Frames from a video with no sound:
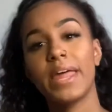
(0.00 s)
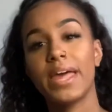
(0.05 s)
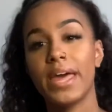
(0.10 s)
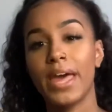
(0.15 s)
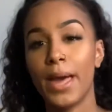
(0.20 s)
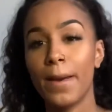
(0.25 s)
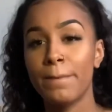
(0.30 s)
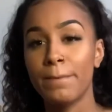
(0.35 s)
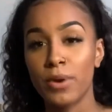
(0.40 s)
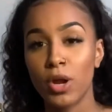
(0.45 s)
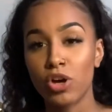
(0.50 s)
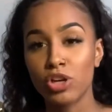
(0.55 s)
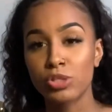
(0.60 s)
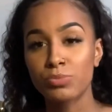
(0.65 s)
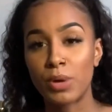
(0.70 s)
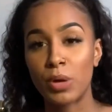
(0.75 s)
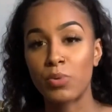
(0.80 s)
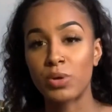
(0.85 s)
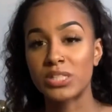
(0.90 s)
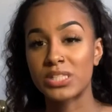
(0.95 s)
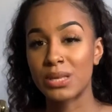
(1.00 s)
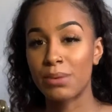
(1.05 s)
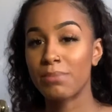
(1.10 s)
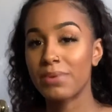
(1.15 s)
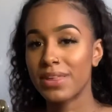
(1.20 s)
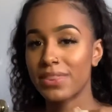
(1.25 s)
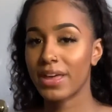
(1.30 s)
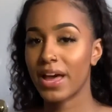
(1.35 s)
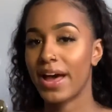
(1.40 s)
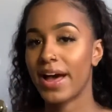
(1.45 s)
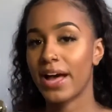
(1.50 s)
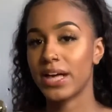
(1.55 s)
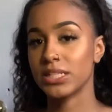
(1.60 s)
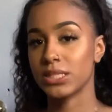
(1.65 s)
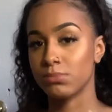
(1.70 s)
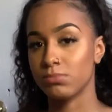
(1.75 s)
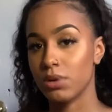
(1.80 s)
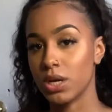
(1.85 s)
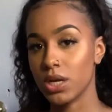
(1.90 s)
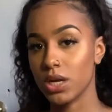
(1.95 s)
it blows me when somebody that
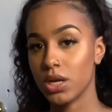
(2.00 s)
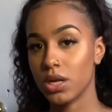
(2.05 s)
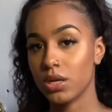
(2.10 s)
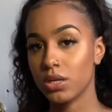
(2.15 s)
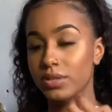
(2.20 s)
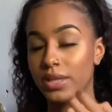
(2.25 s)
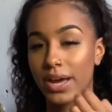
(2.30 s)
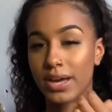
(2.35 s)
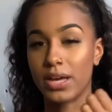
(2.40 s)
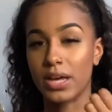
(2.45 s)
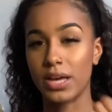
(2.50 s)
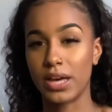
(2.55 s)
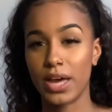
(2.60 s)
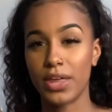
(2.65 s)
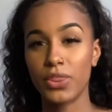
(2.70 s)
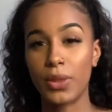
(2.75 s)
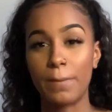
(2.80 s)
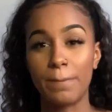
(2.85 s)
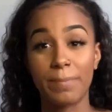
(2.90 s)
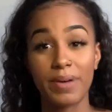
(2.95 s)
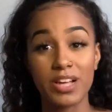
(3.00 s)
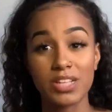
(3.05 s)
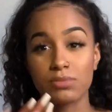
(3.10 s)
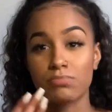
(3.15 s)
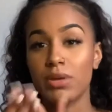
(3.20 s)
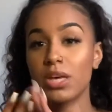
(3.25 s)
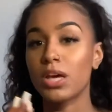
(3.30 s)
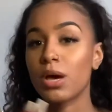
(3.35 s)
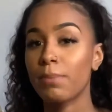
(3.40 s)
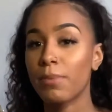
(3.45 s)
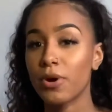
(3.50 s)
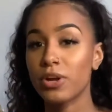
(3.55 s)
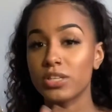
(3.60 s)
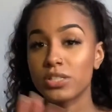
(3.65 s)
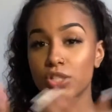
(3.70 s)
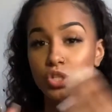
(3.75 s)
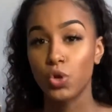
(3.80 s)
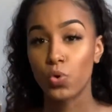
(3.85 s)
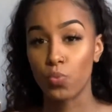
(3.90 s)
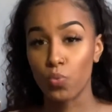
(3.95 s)
has money, that can get the best makeup
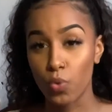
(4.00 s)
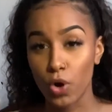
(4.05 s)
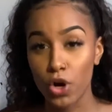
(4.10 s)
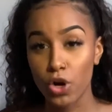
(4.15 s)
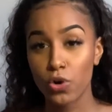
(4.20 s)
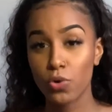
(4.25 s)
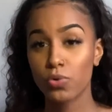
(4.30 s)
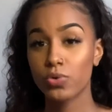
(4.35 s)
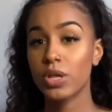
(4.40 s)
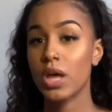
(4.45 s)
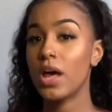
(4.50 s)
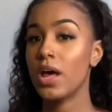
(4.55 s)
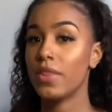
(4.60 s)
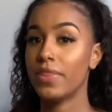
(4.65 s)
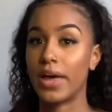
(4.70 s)
artist in the world,